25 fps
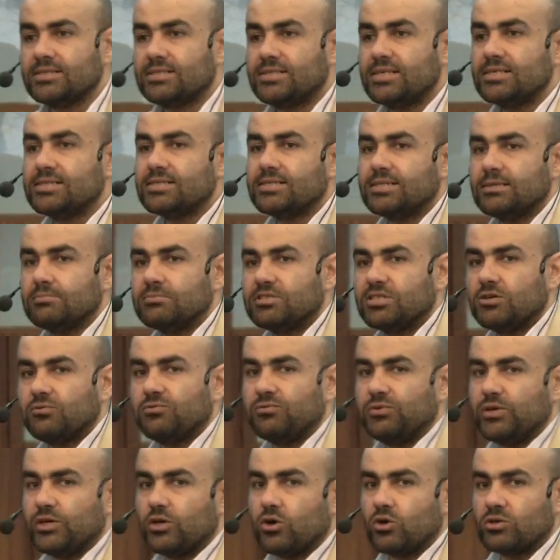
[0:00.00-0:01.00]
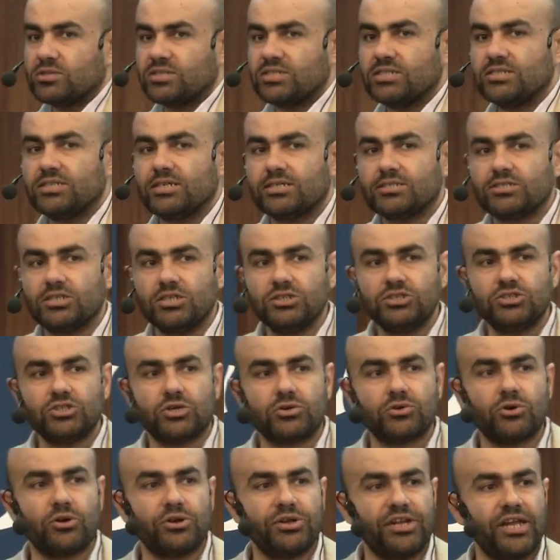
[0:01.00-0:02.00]
systems, if we consider it
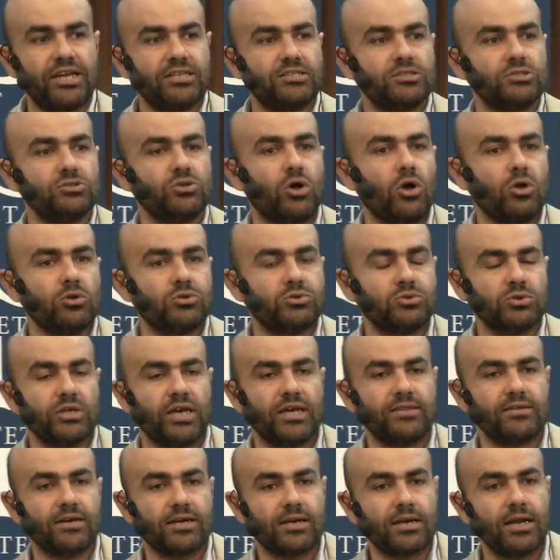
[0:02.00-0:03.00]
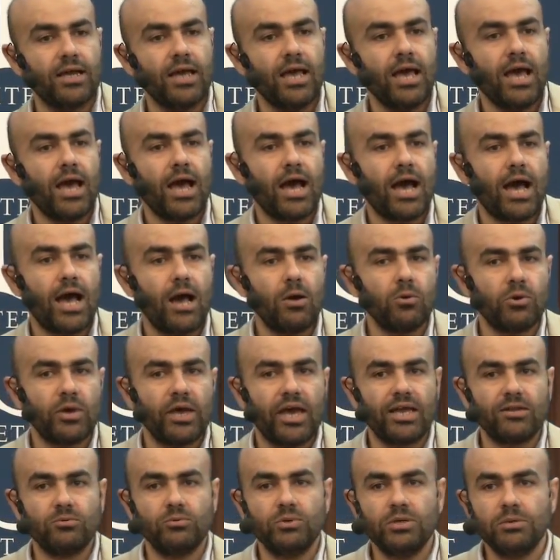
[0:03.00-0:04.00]
interconnected all together, how
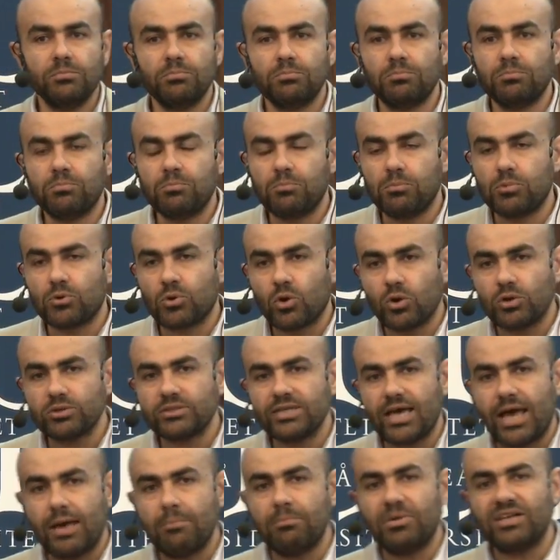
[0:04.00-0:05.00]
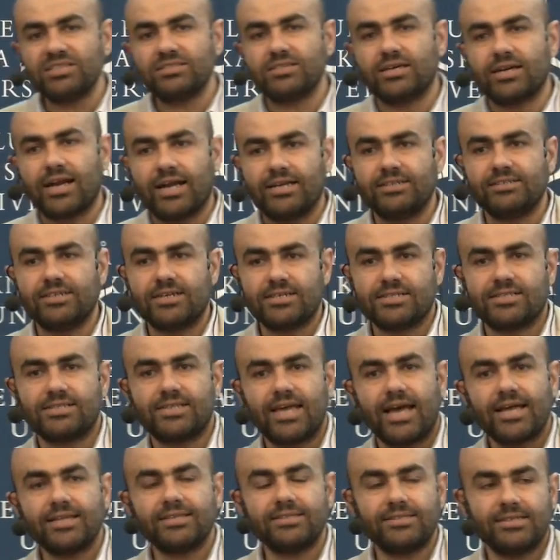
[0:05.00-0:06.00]
can we bring a better
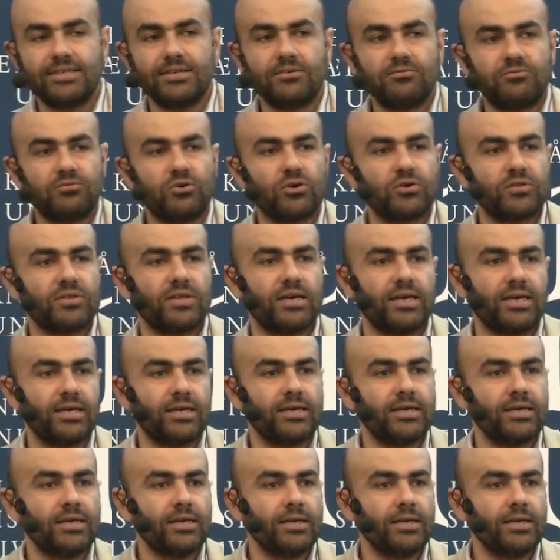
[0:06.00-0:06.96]
understanding for the